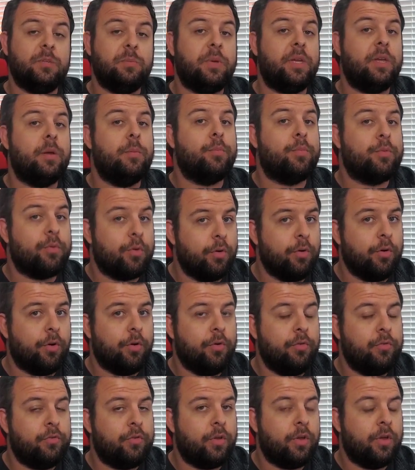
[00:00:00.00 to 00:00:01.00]
need to be
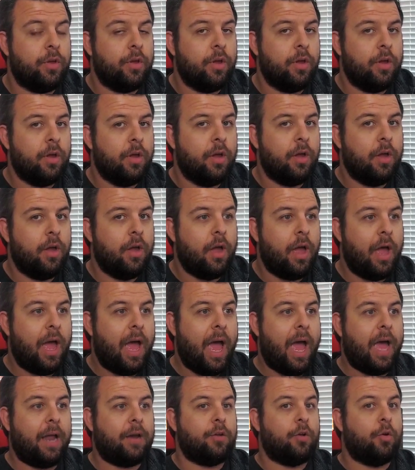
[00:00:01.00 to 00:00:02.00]
improved
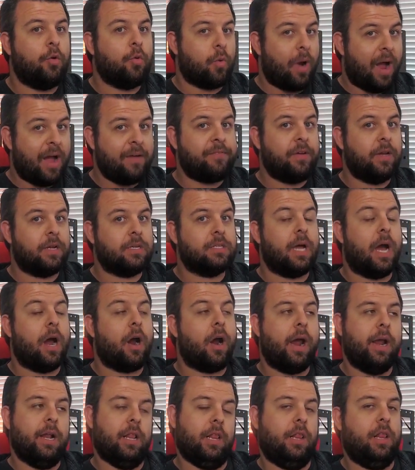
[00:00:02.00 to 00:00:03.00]
and graphics
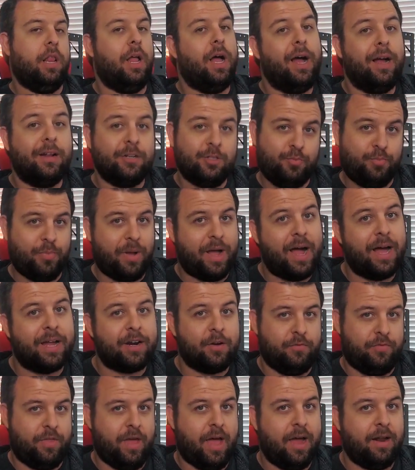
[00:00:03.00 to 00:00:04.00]
are a large
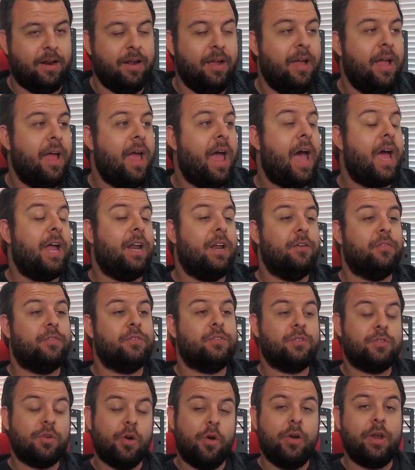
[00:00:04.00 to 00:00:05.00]
part of that. And if
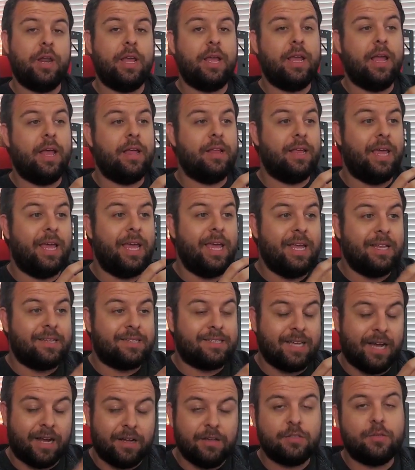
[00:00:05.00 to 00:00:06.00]
Sony
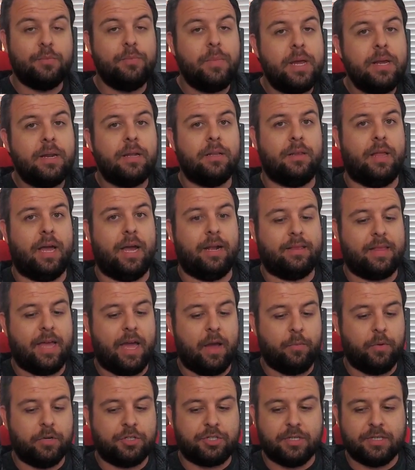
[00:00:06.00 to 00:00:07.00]
does mean it like
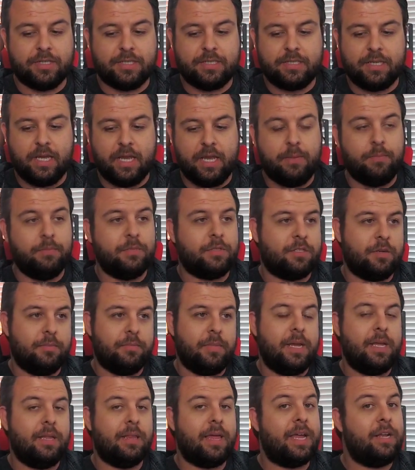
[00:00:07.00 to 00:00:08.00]
that, which it seems to
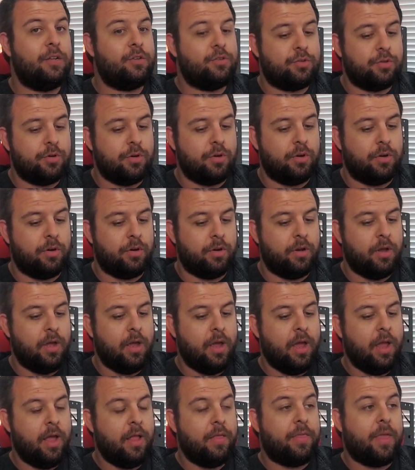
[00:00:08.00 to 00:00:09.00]
me they do,
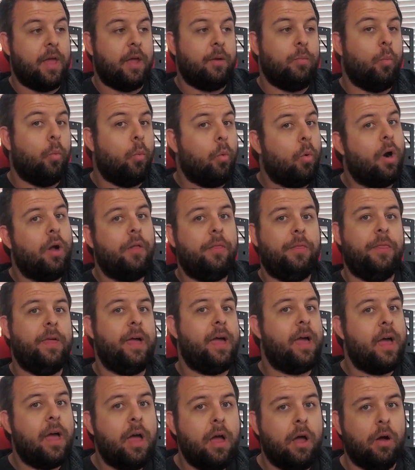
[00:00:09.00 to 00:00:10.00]
then what
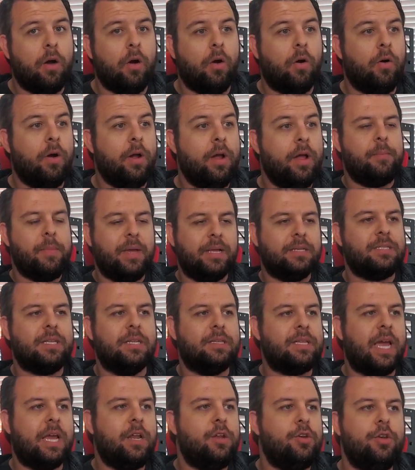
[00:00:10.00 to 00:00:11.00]
the hell? That means
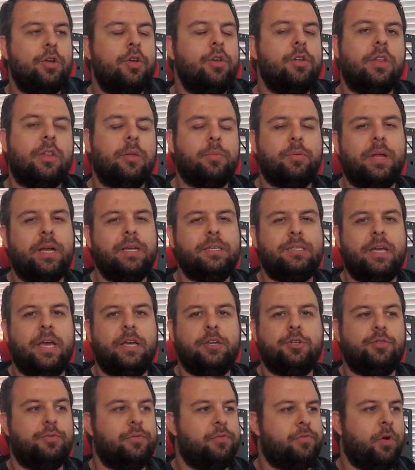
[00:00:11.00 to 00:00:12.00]
that they knew that the
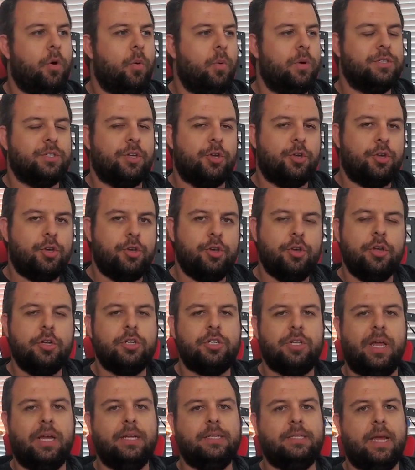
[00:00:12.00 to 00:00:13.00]
PlayStation 4 was a
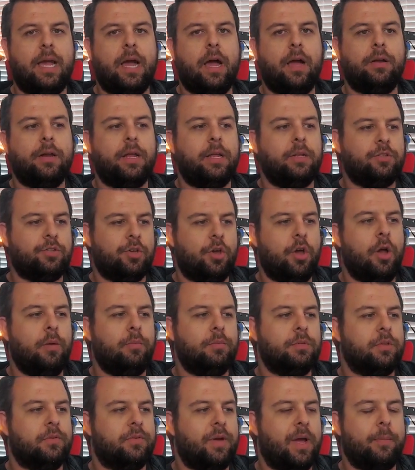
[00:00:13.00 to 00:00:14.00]
huge letdown in
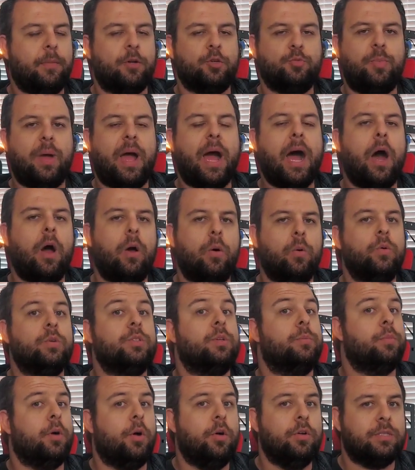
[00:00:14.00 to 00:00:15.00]
terms of how much power it
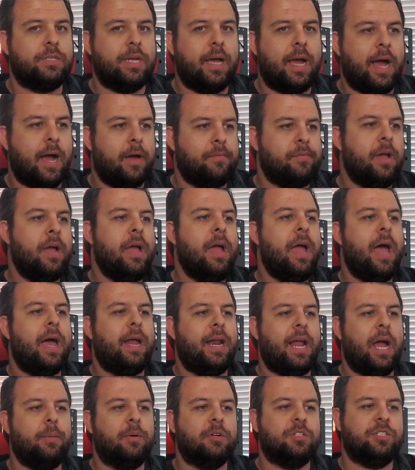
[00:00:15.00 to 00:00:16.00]
was supposed to have
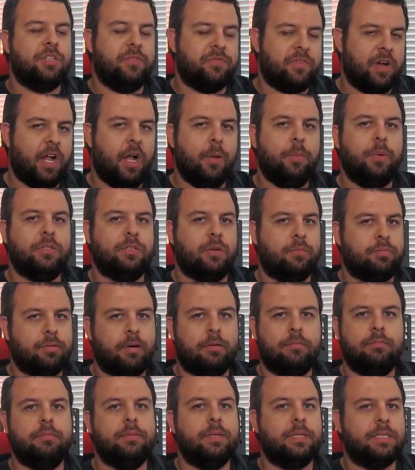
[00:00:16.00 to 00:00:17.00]
and how much developers are
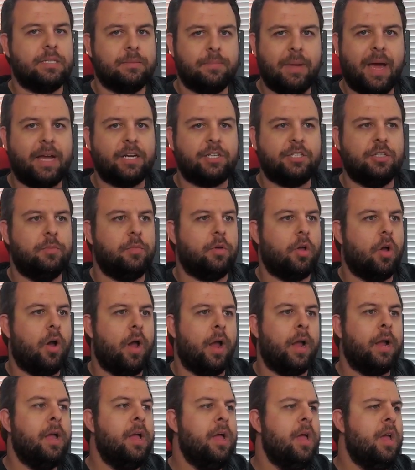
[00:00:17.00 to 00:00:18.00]
probably smashing them
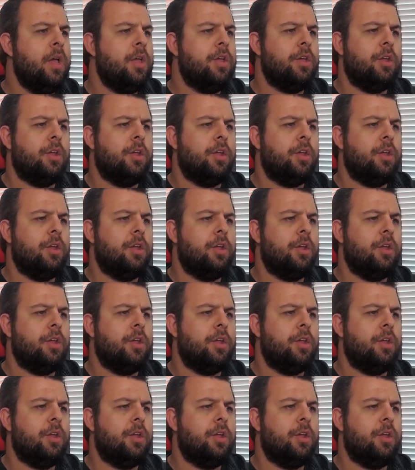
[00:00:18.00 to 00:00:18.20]
going,